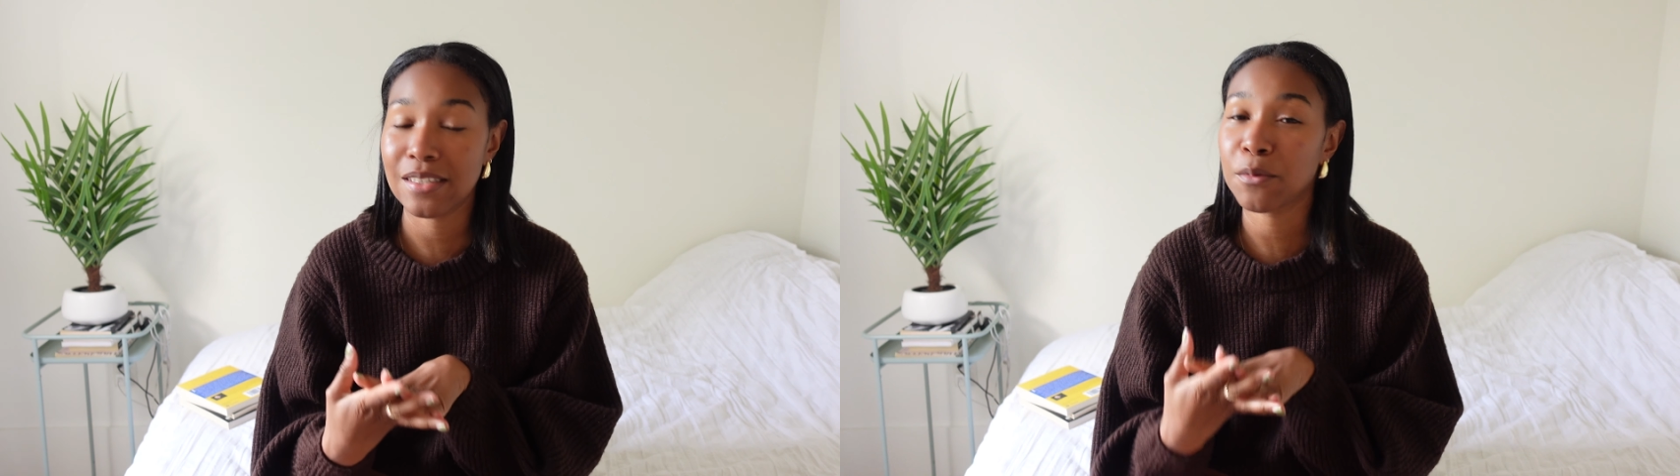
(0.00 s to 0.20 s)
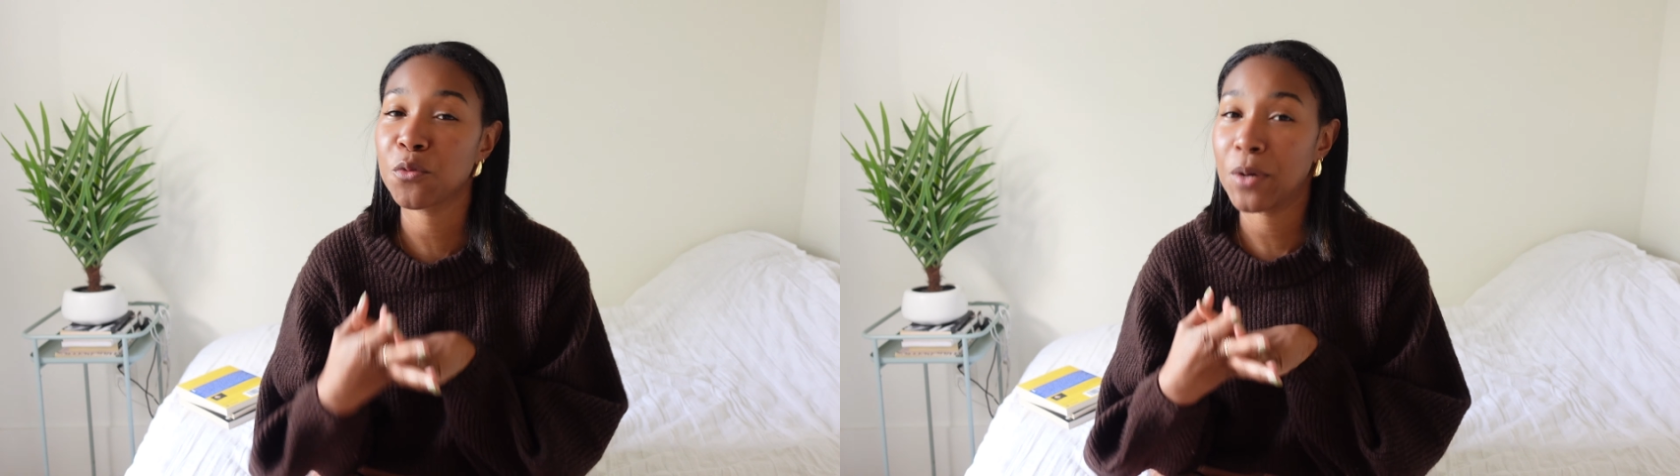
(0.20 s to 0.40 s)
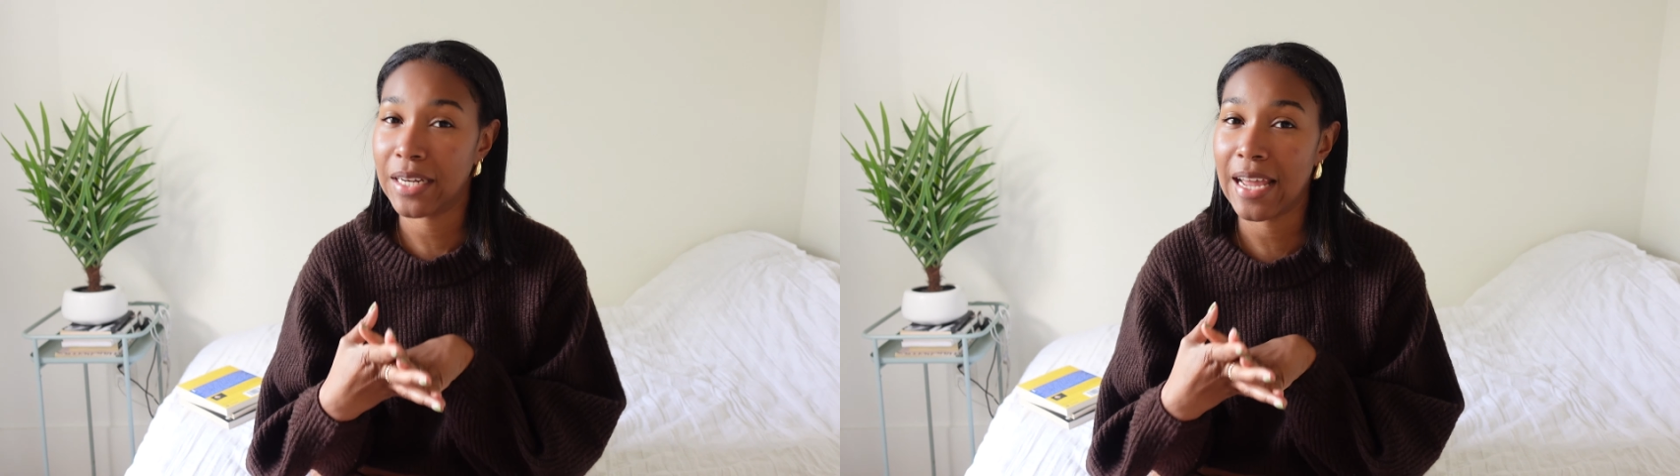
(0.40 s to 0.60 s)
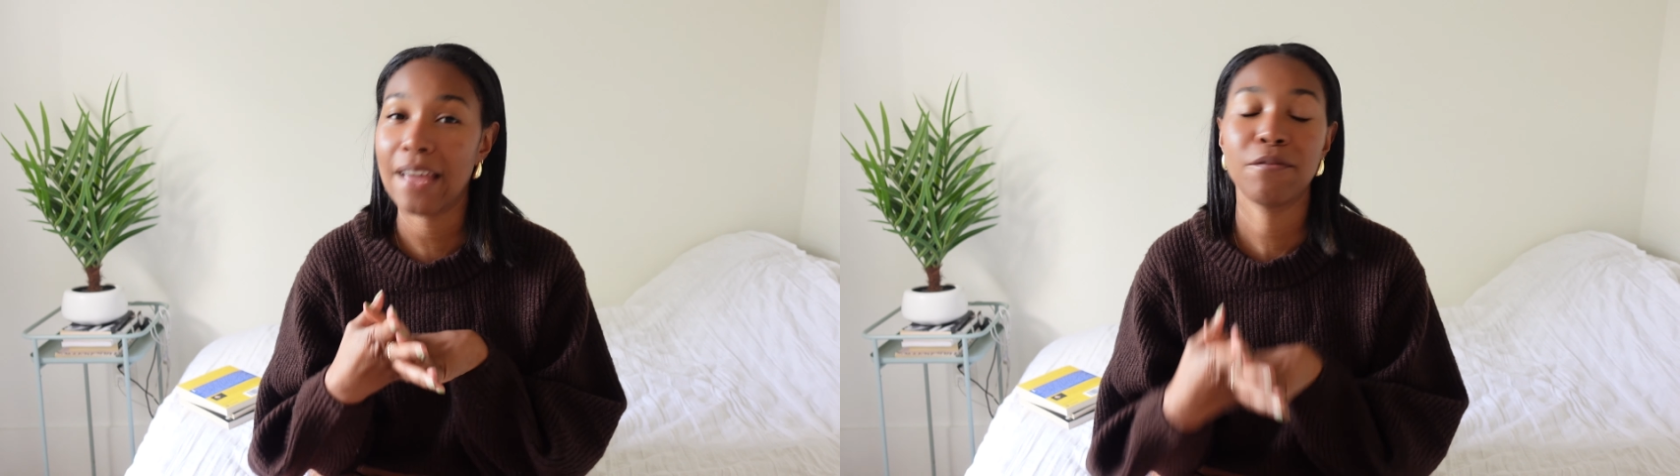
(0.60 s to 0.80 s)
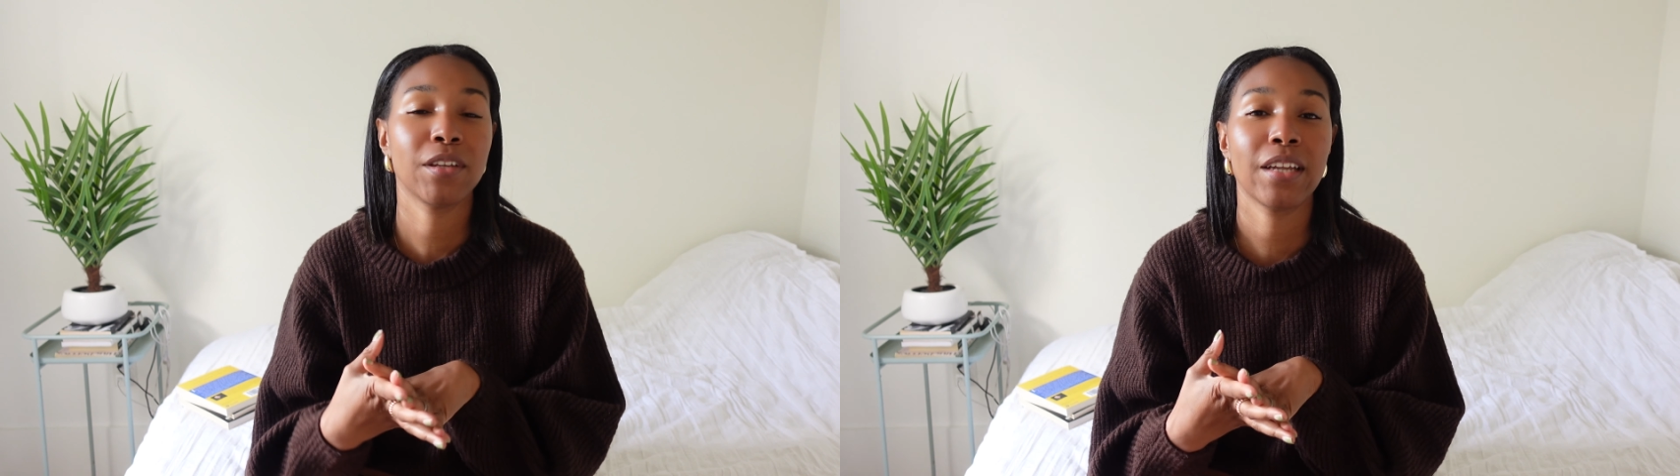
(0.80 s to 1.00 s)
number one,
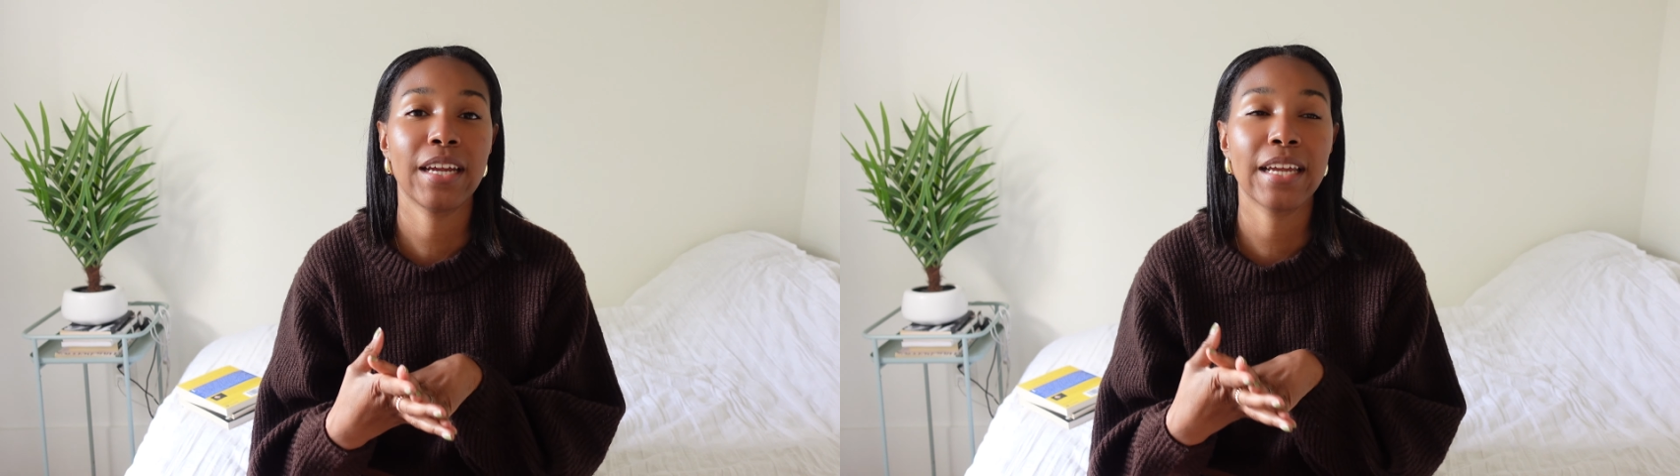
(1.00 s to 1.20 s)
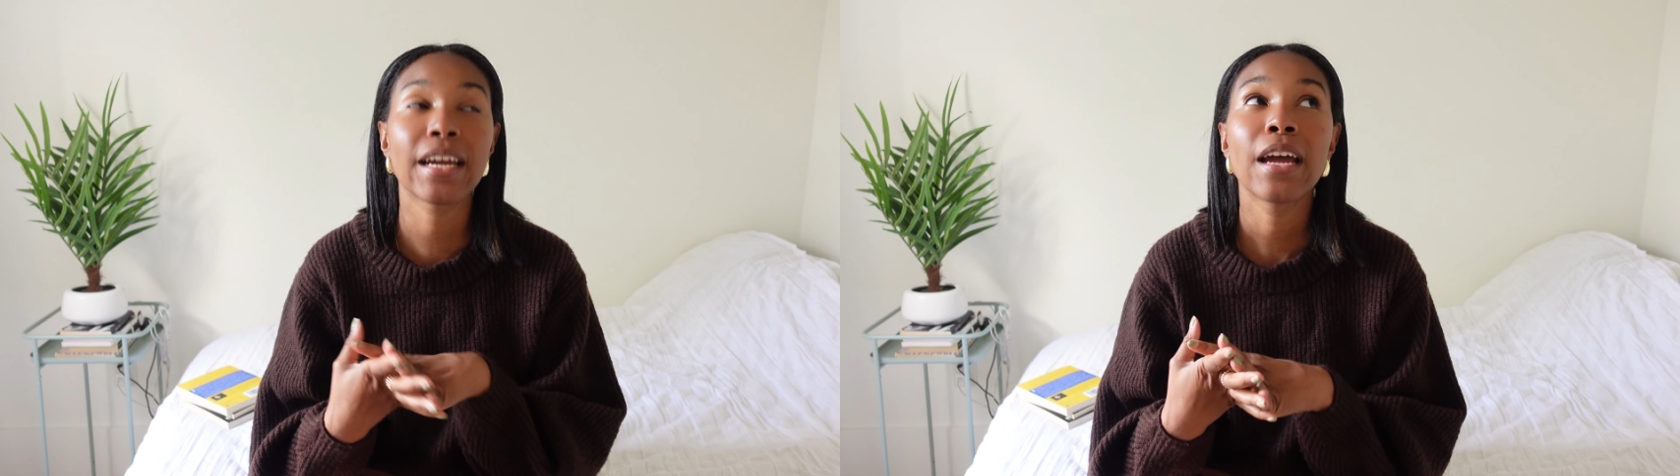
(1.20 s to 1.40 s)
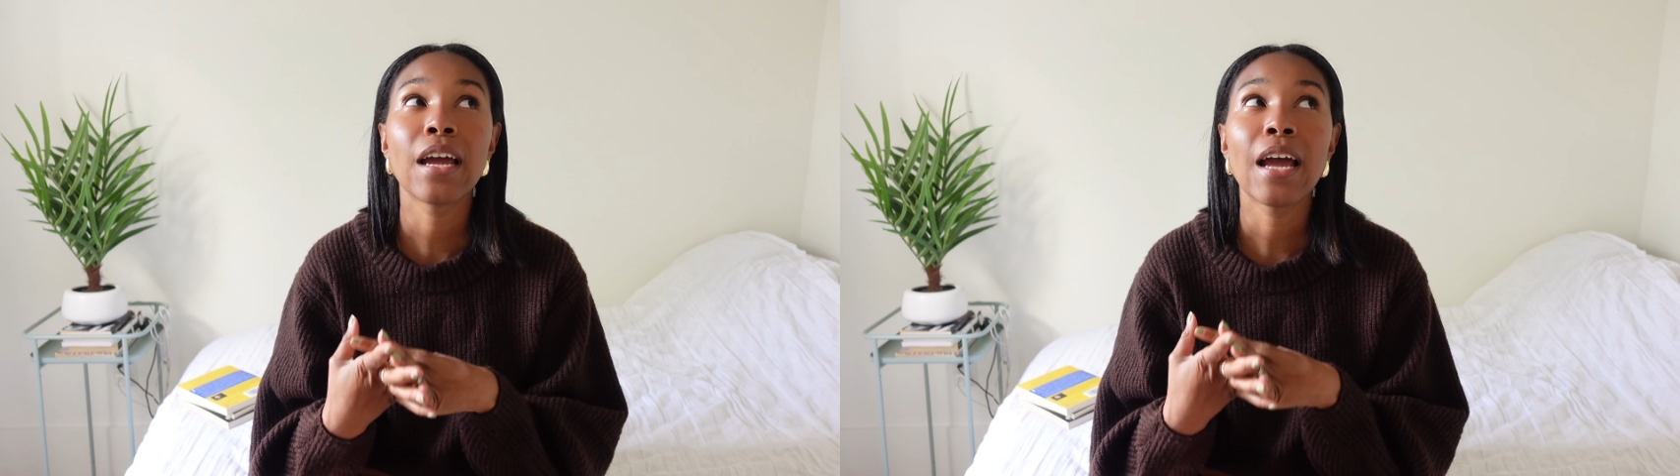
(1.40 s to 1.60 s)
I feel like